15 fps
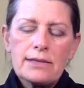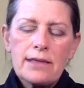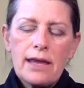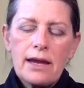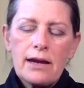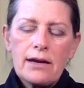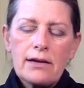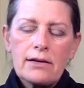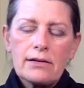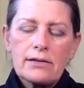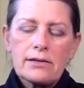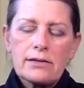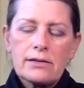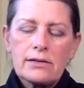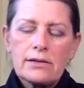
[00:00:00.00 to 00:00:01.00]
there,
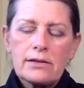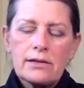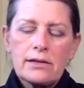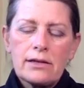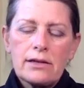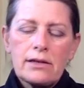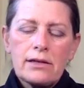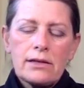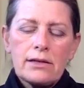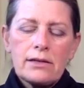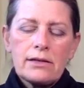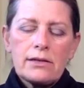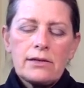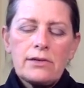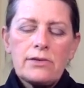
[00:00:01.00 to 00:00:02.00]

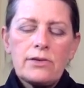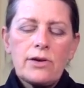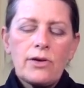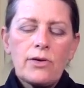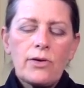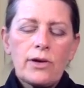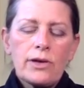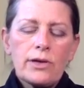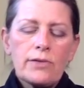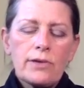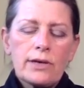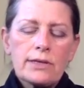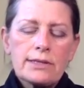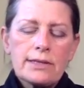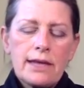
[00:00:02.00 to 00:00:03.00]
you know you
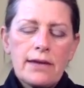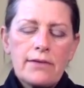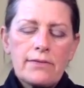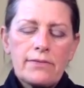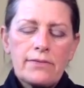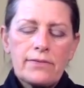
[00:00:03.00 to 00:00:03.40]
are safe.